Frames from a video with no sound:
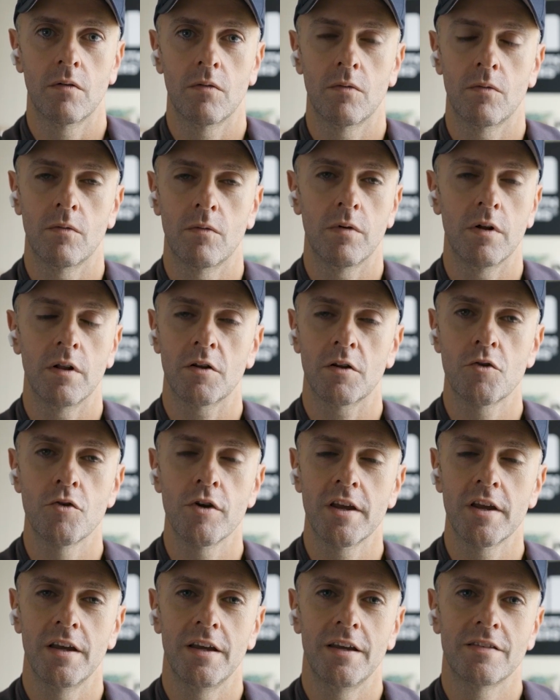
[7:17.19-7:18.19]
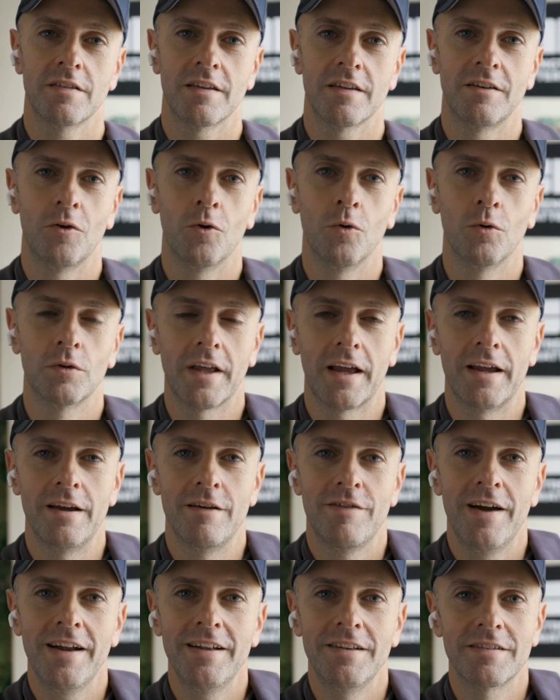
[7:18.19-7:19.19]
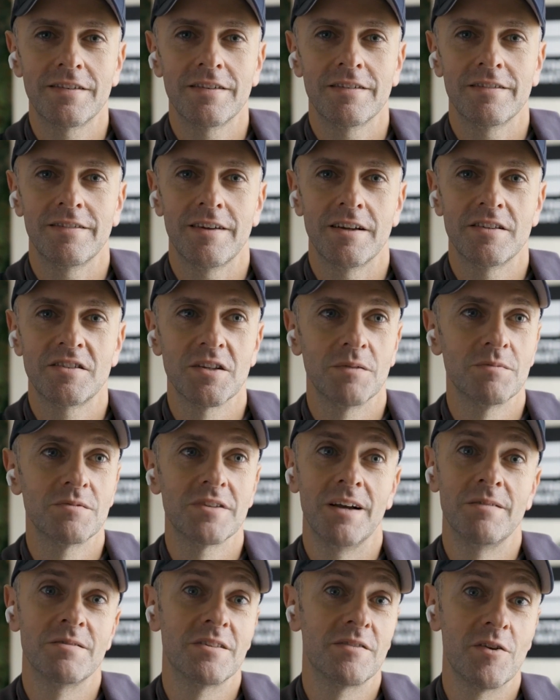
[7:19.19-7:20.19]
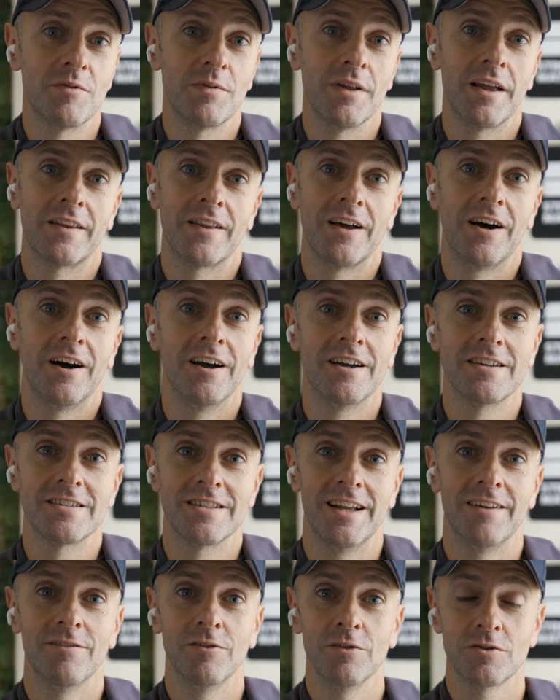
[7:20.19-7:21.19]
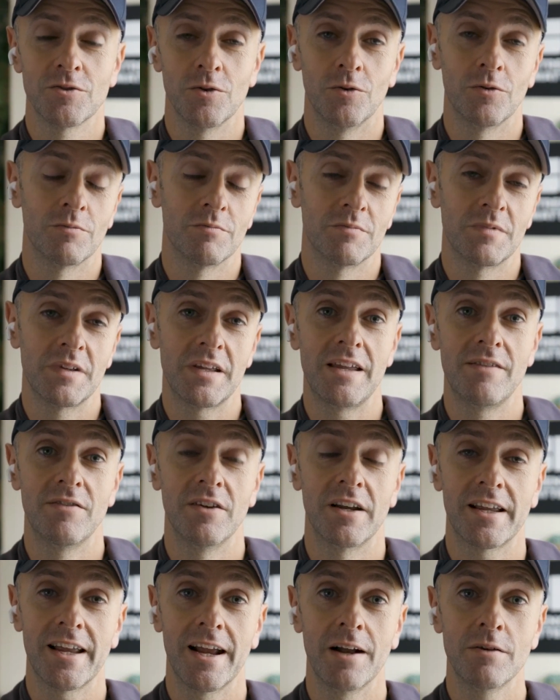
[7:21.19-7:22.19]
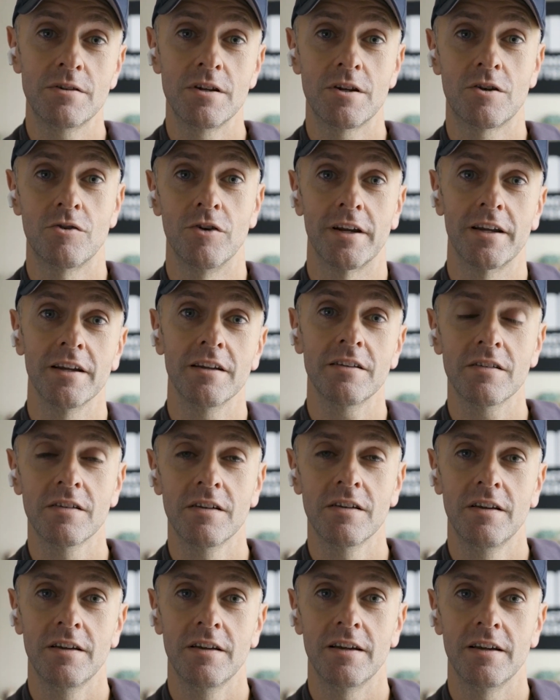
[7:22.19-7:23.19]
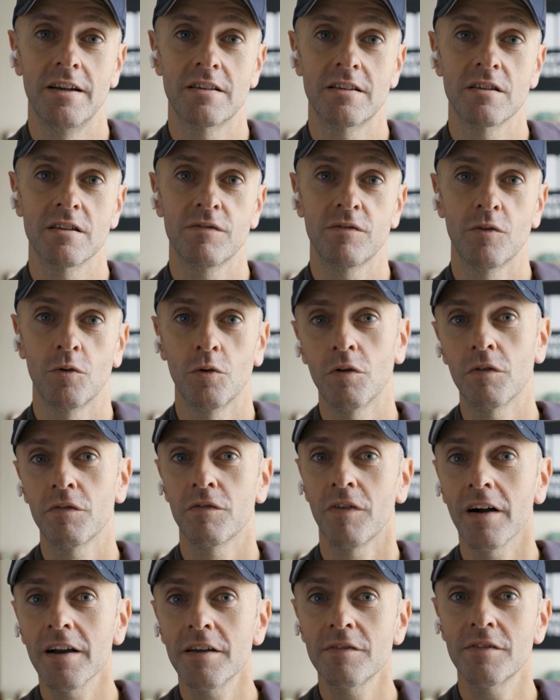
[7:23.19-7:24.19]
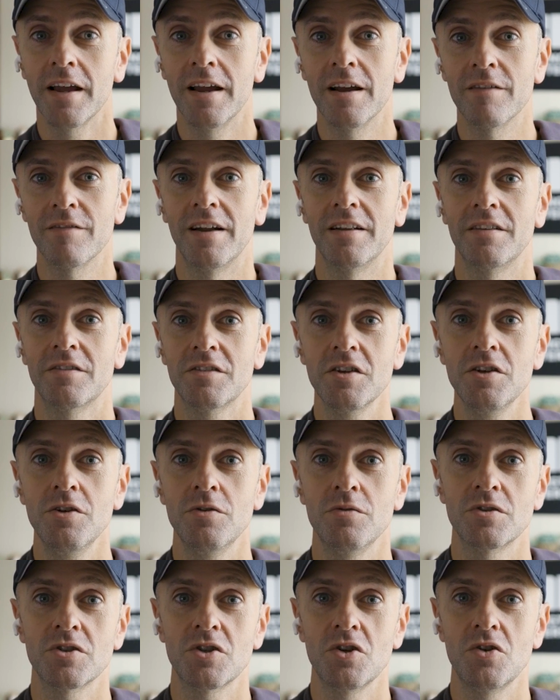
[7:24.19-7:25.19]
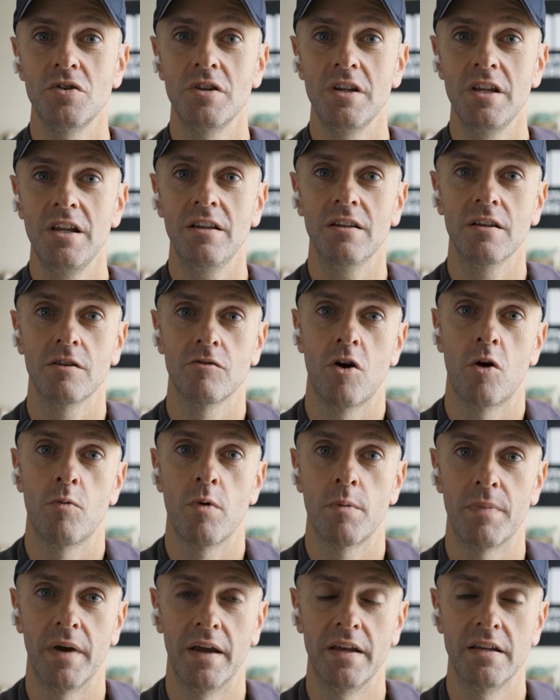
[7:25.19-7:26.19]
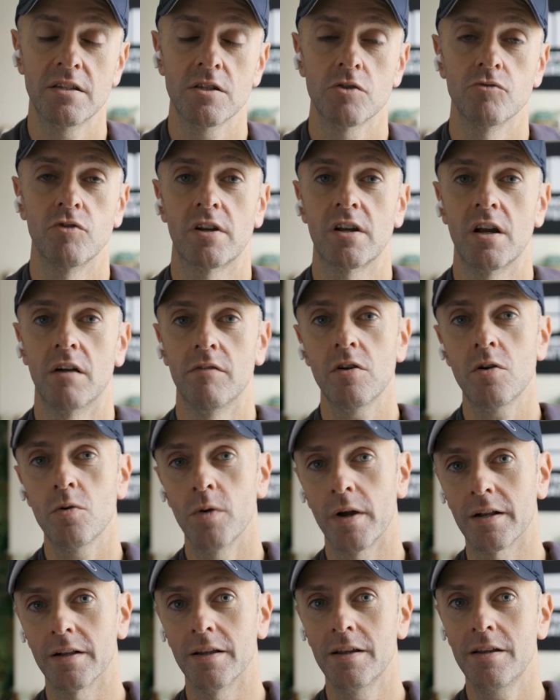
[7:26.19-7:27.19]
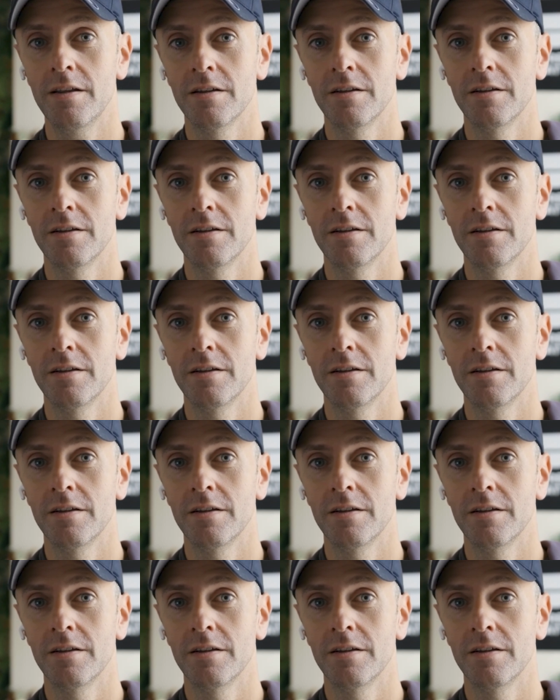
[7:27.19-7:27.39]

Well, cricket is an all day event. And sometimes, if you're playing at the highest levels or even at county cricket, it's for five day event too. So you need an aerobic base to recover quickly,